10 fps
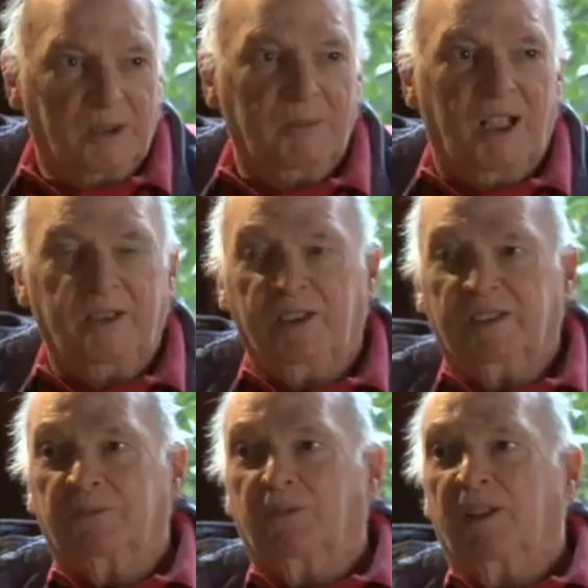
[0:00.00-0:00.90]
But I mean, I
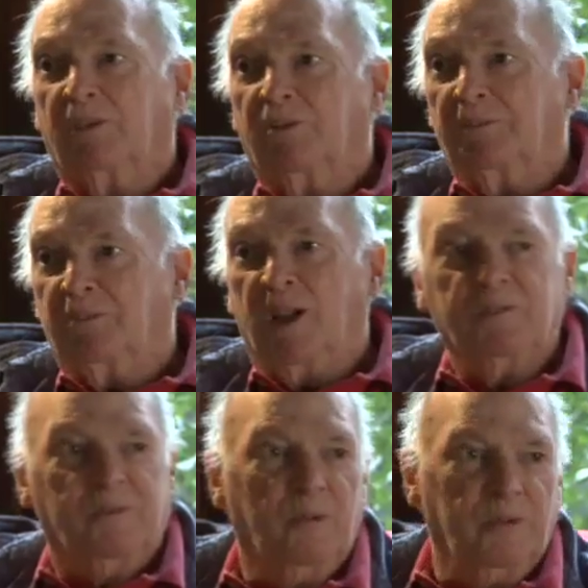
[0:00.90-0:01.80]
think that one of the great
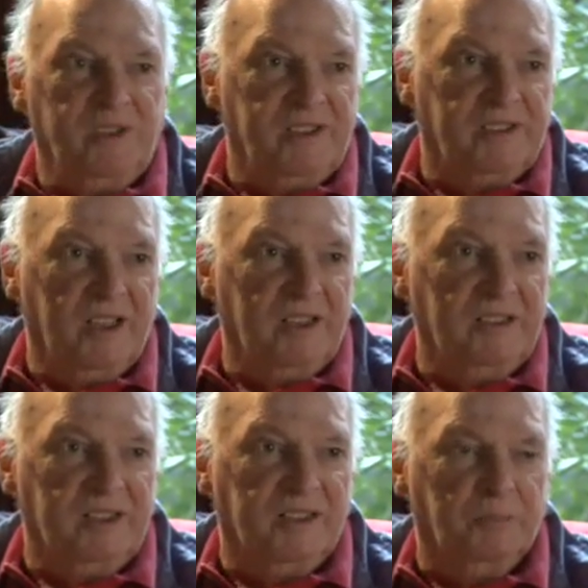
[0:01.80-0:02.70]
problems of movies these
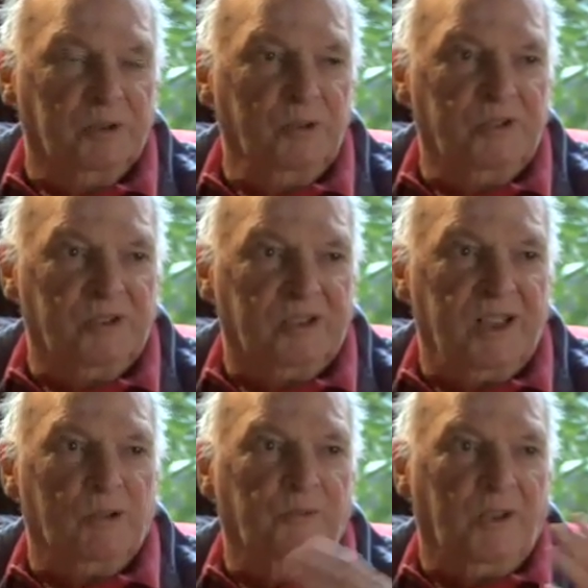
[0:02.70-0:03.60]
days is that producers are
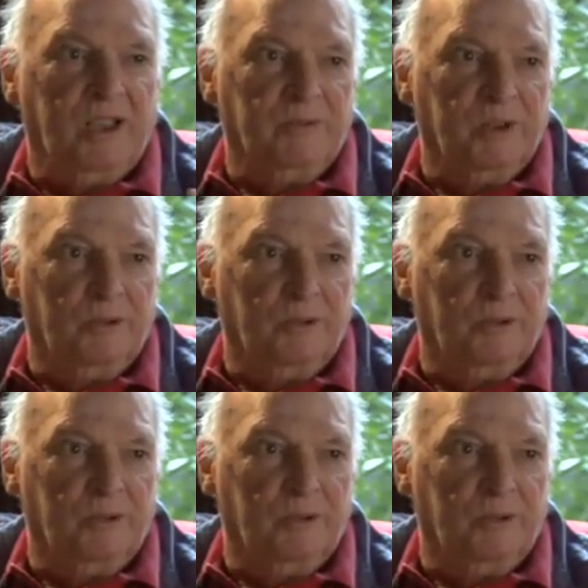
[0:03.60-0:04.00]
terrified of the